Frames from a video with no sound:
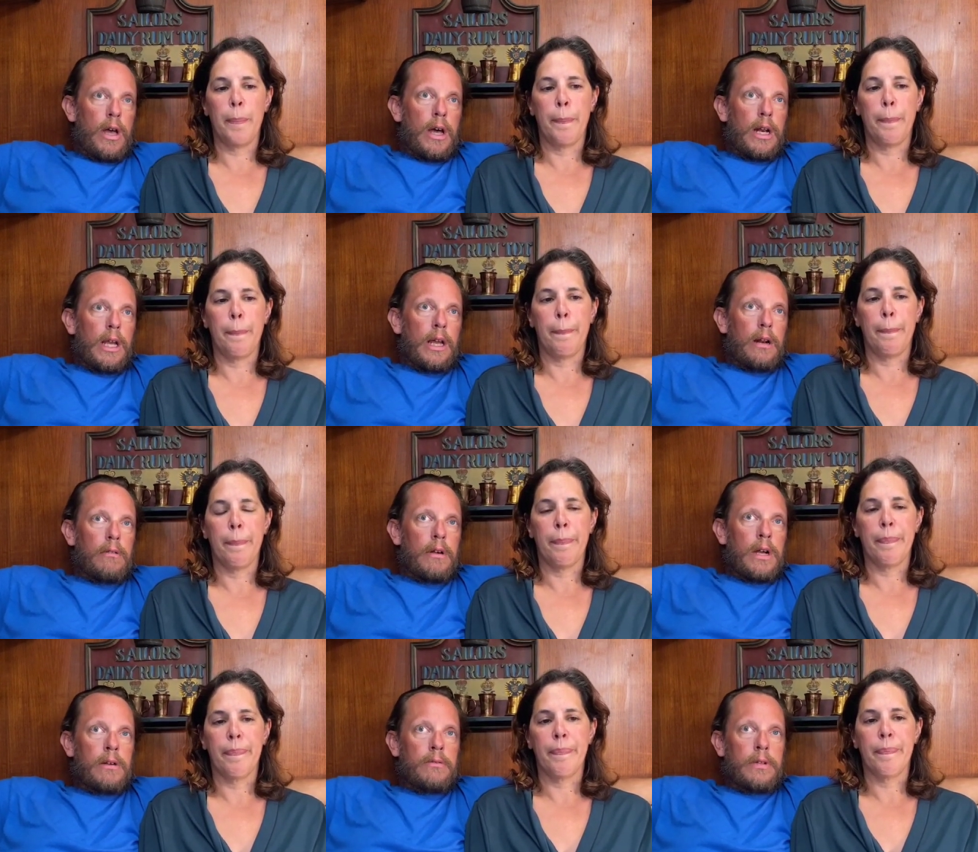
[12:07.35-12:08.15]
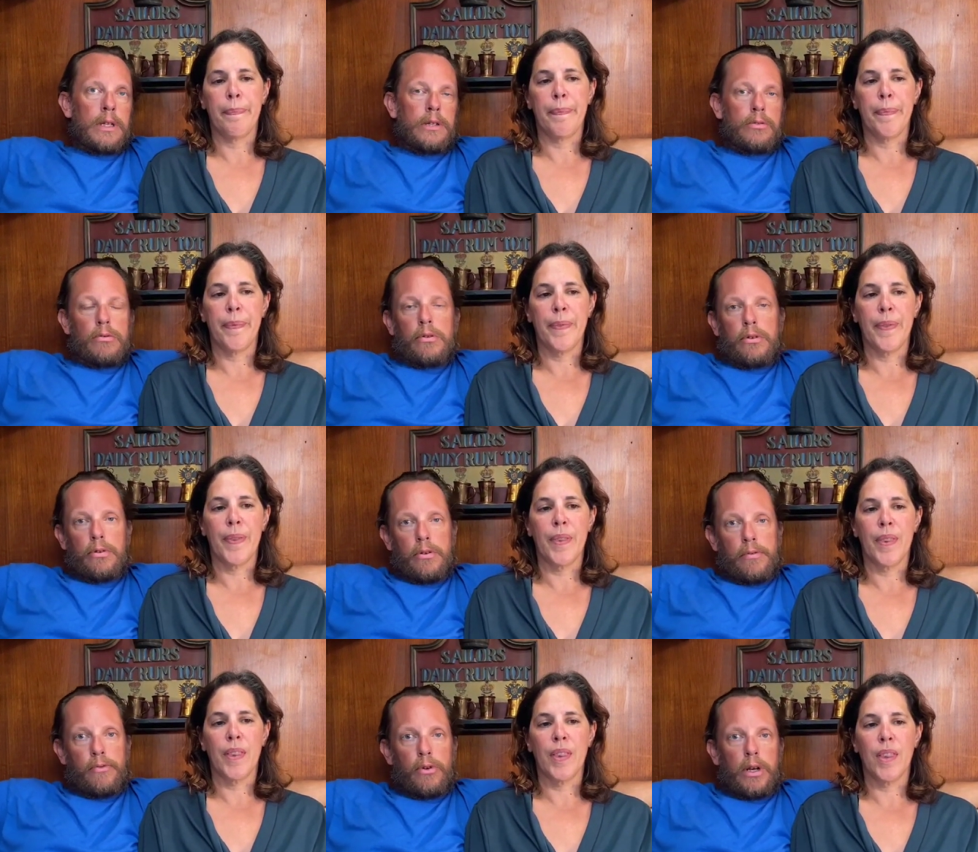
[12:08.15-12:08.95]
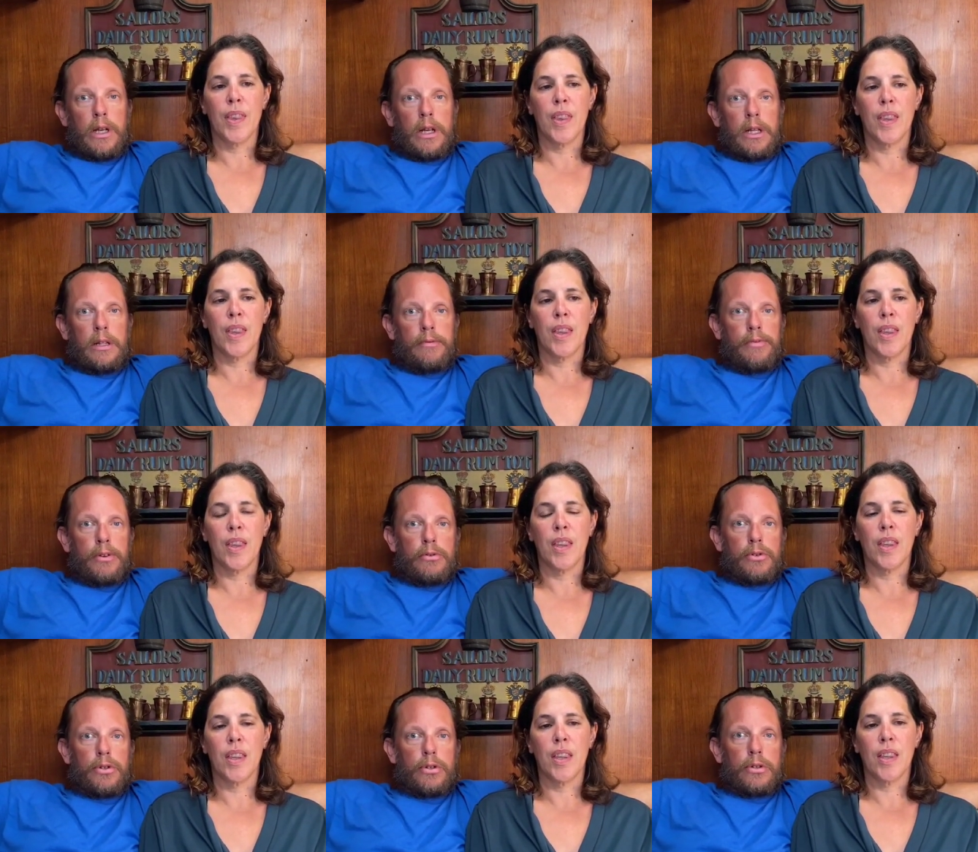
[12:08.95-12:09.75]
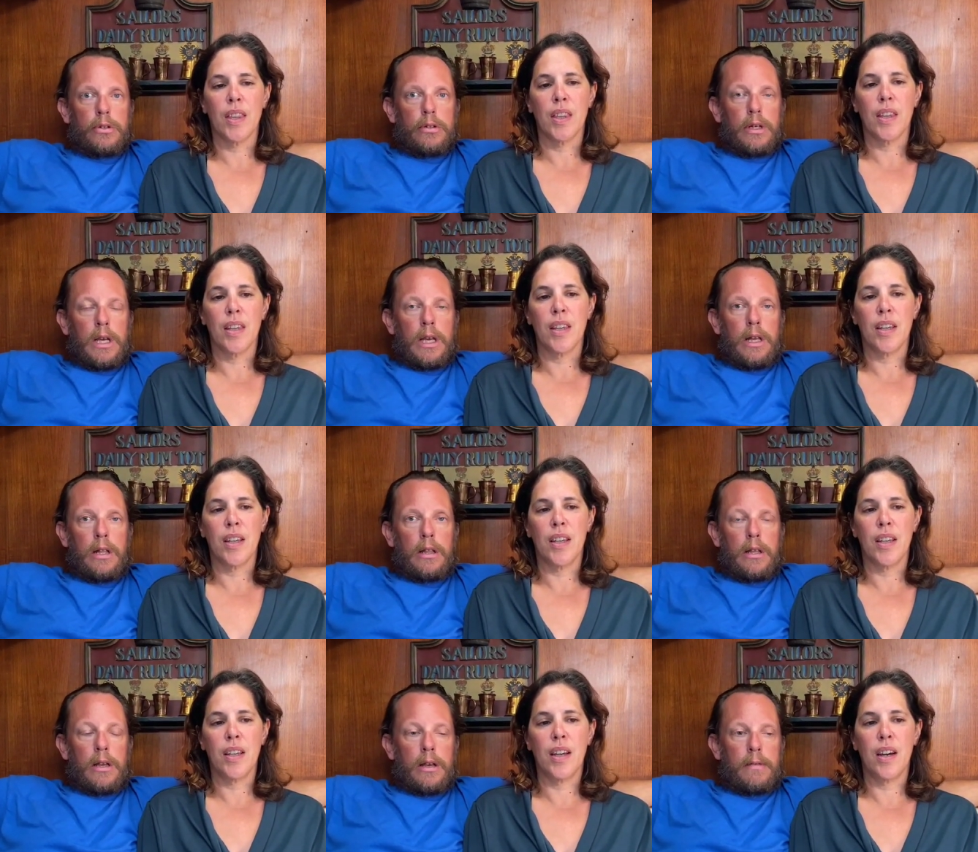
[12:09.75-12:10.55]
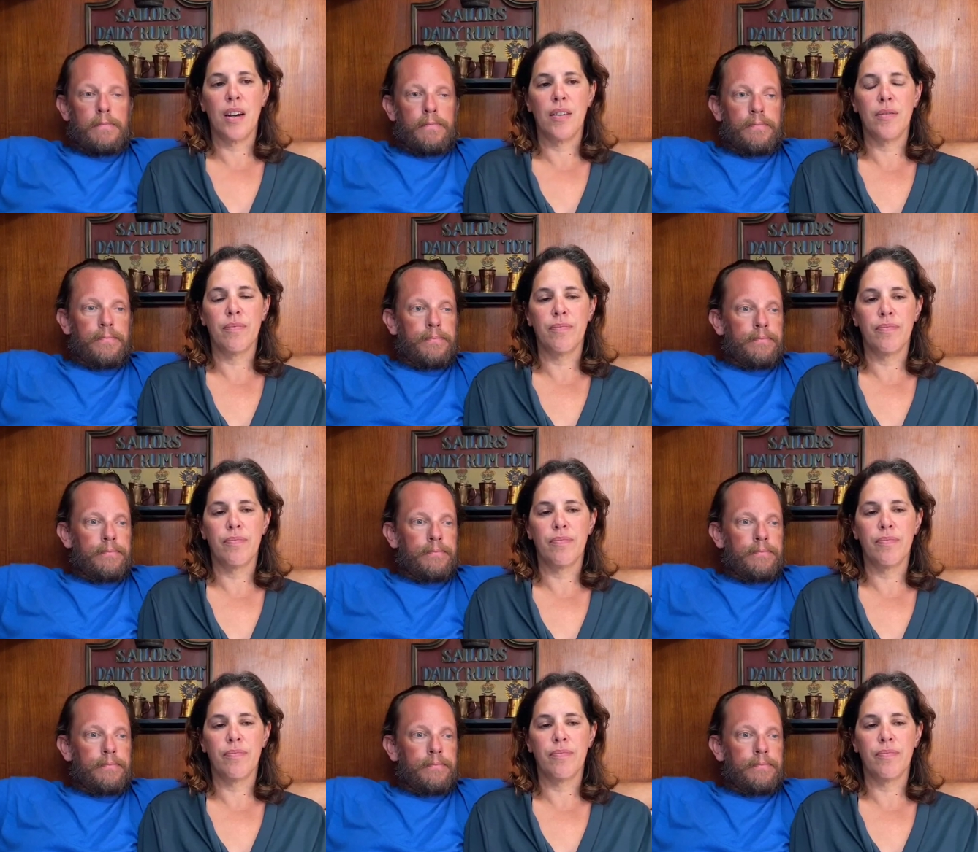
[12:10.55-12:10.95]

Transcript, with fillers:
Speaker 1: how to get around this or to avoid it in the future. And uh, yeah.